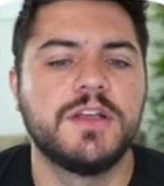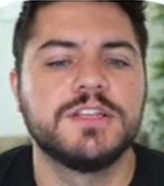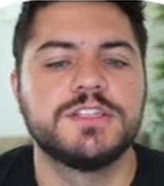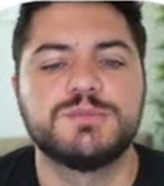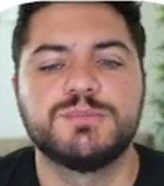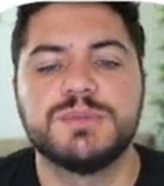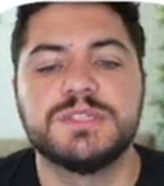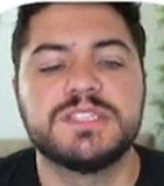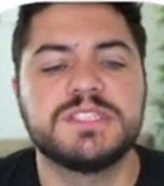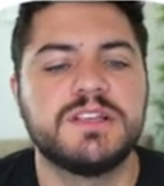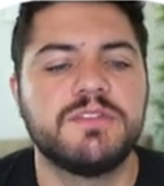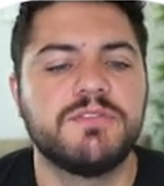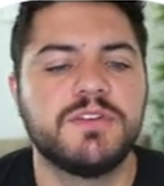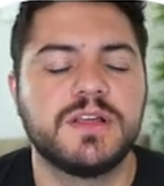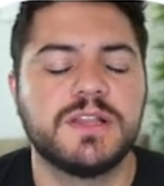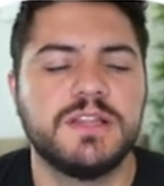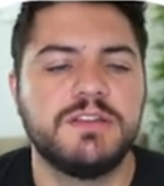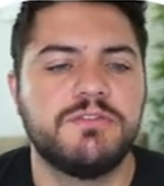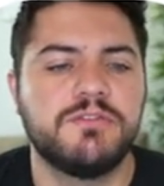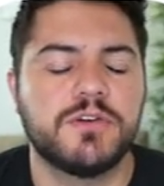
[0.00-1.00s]

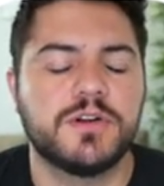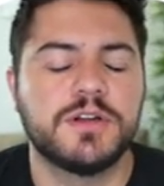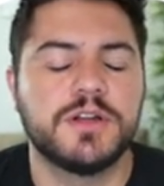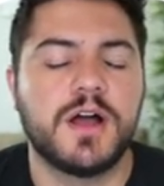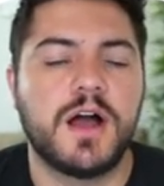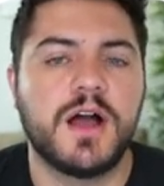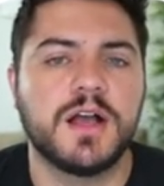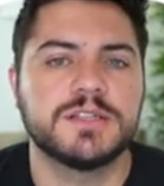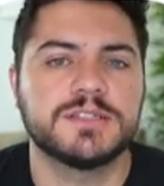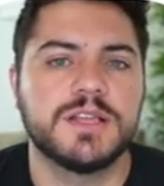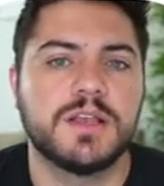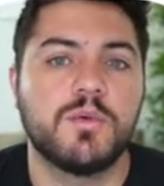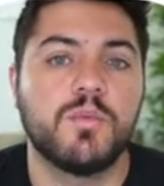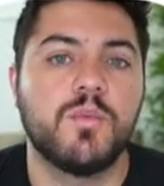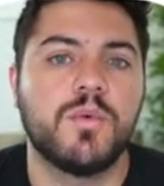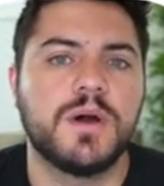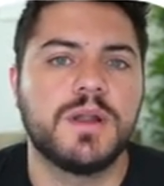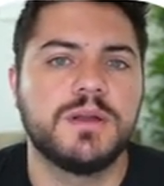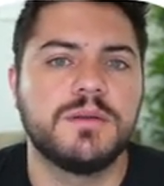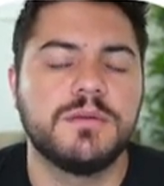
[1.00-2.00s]
specifically for docs. Like
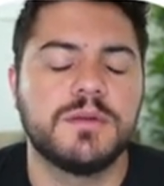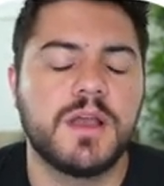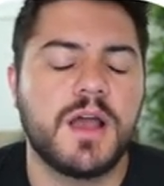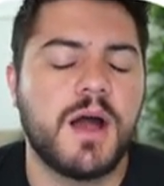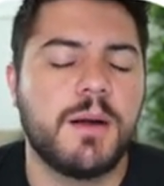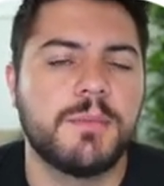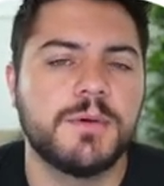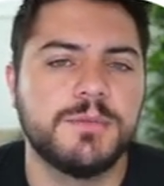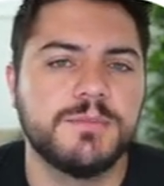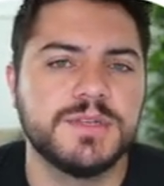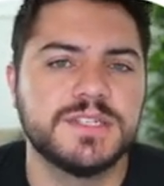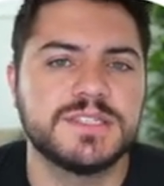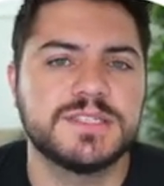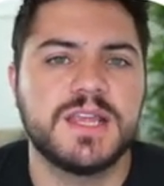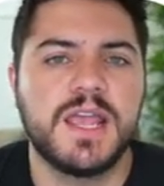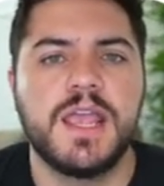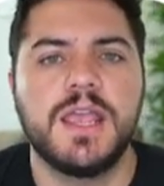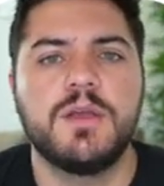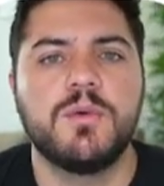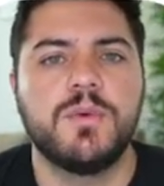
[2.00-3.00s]
one common
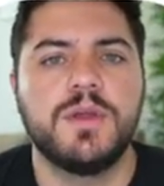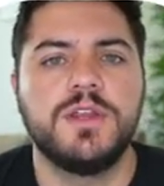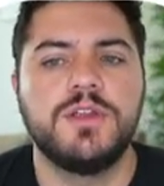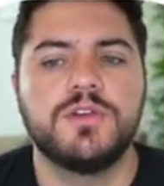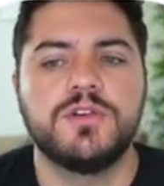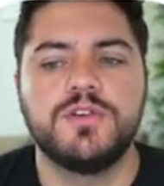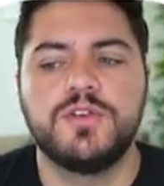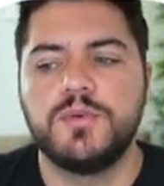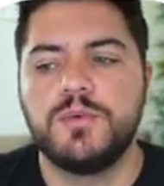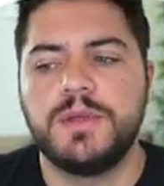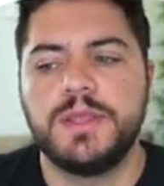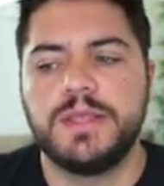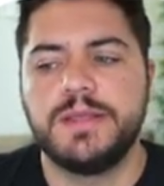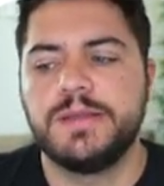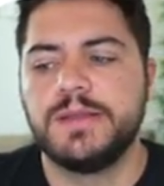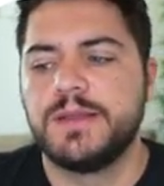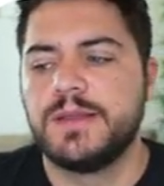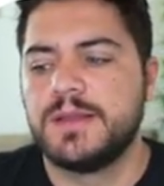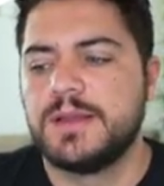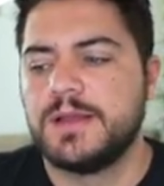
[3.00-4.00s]
mistake when you're doing
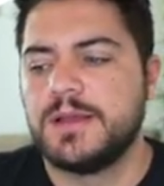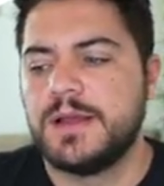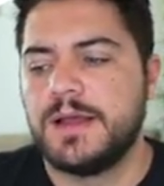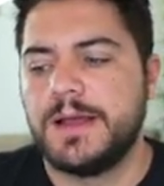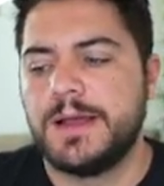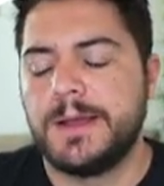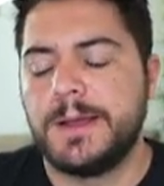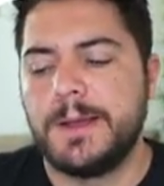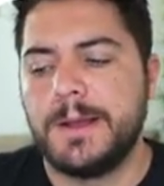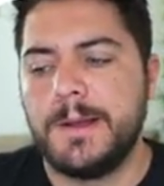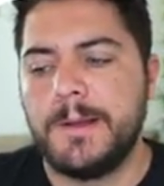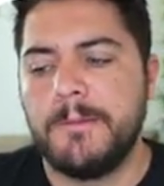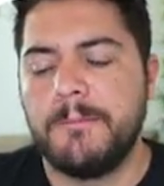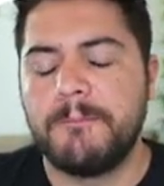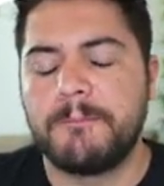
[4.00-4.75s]
um,